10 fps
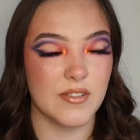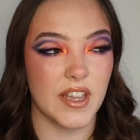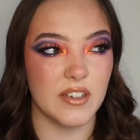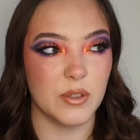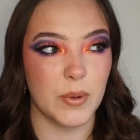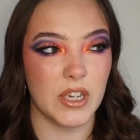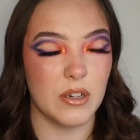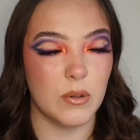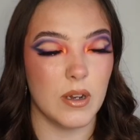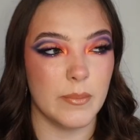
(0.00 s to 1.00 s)
Very
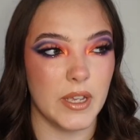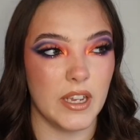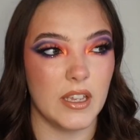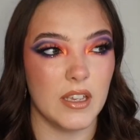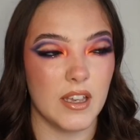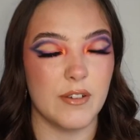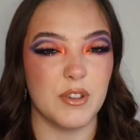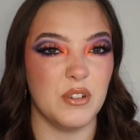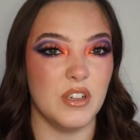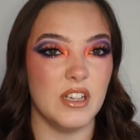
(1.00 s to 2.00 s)
superhero. I'm like, I
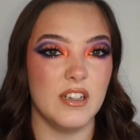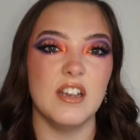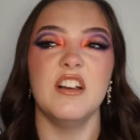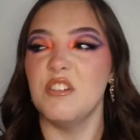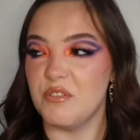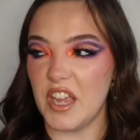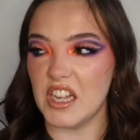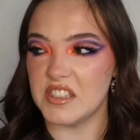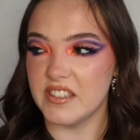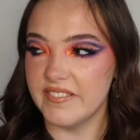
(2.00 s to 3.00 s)
feel... Yes.